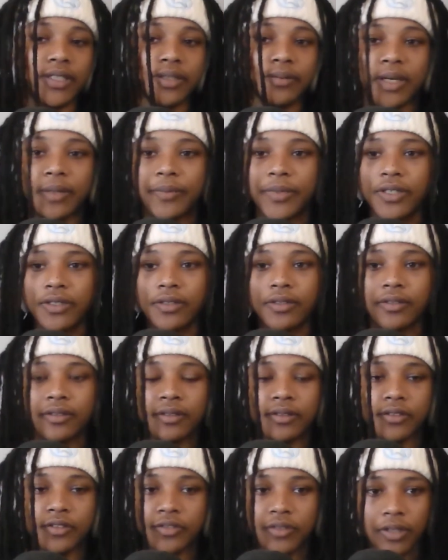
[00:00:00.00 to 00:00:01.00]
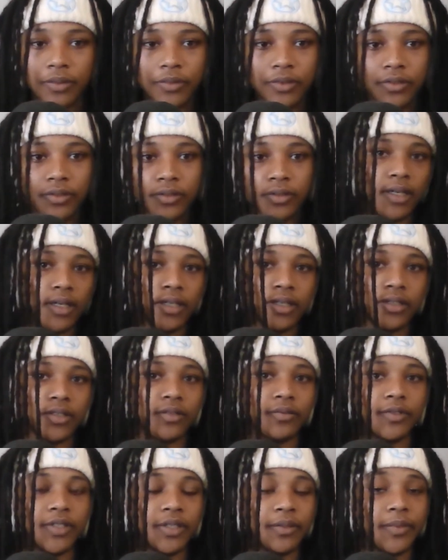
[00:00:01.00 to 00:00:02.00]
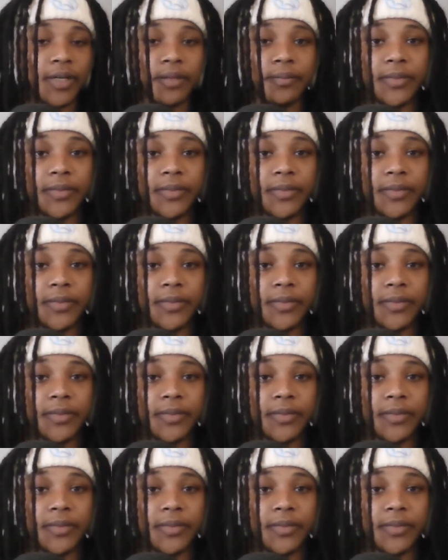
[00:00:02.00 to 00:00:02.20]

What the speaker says: might be in a little trouble. So there might